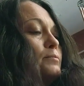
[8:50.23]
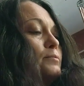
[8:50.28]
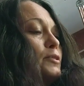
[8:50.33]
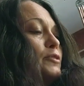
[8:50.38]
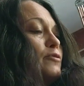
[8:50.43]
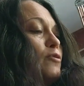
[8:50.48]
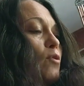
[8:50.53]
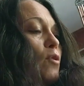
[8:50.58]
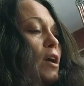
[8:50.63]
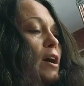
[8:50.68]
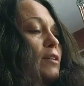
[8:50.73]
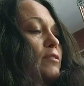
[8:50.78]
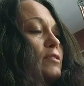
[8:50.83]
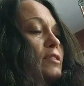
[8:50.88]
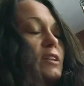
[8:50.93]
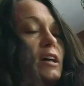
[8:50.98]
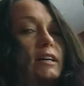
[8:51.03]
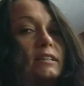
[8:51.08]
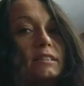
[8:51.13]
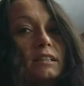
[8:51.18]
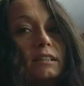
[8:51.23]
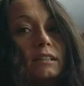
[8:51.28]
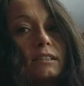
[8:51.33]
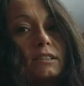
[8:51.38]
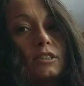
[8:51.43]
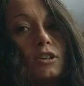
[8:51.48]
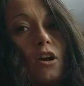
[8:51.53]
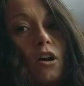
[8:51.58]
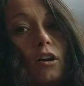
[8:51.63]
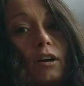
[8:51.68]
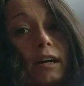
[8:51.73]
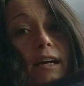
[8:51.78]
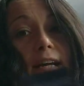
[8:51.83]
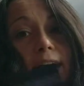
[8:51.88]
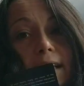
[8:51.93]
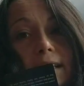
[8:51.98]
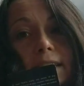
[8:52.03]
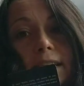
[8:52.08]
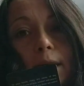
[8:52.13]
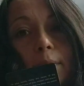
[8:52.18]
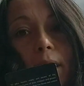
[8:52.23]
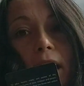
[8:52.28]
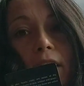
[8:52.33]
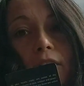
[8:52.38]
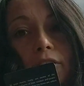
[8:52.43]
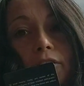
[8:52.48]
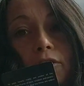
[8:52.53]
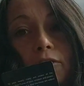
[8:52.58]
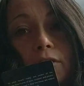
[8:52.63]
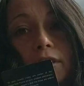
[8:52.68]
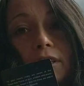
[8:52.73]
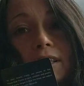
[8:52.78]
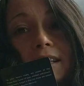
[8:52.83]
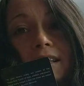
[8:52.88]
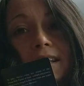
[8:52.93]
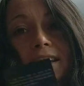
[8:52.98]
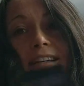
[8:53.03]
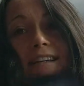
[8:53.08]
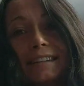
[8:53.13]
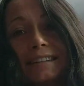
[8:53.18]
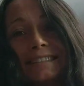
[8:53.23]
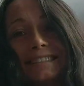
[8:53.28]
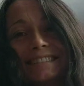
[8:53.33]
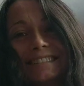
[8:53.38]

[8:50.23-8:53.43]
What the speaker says: before I realized that this card is about unity.